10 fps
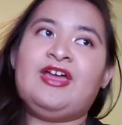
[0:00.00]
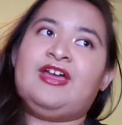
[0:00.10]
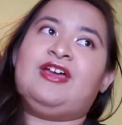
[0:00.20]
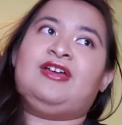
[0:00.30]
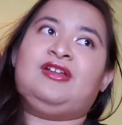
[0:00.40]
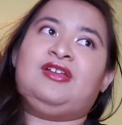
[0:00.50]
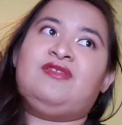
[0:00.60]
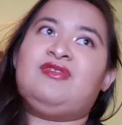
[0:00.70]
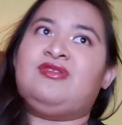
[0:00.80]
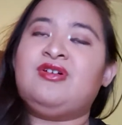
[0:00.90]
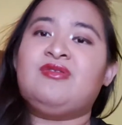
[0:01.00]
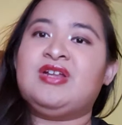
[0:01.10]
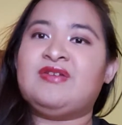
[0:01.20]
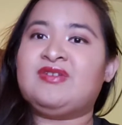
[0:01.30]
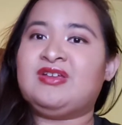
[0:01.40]
And if you don't want
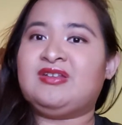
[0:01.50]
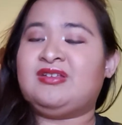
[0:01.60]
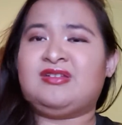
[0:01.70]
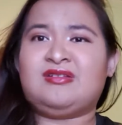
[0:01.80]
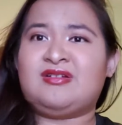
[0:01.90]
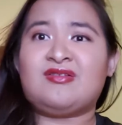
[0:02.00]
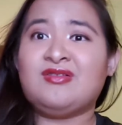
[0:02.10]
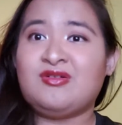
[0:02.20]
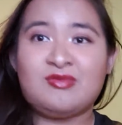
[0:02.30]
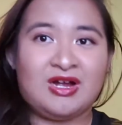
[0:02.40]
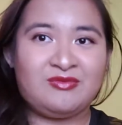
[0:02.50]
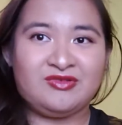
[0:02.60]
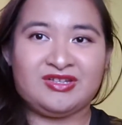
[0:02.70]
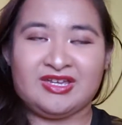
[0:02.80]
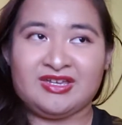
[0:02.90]
to have a kid, then there's no problem
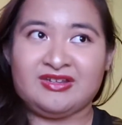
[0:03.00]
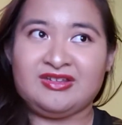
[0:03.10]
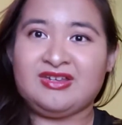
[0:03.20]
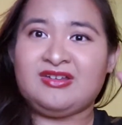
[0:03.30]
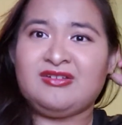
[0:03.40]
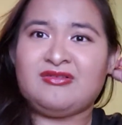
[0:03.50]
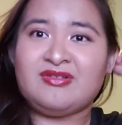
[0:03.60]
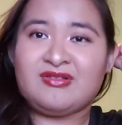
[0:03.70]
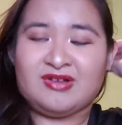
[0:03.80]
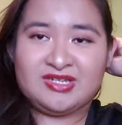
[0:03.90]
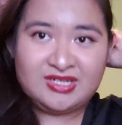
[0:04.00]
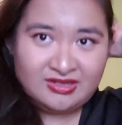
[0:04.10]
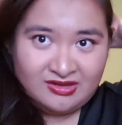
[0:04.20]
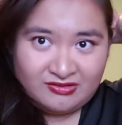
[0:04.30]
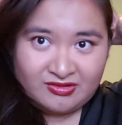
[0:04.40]
with that. Like, no one's
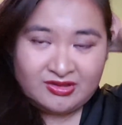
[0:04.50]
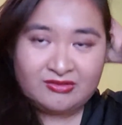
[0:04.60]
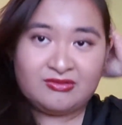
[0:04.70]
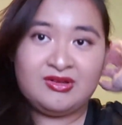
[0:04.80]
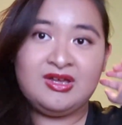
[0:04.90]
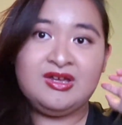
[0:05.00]
rushing you to,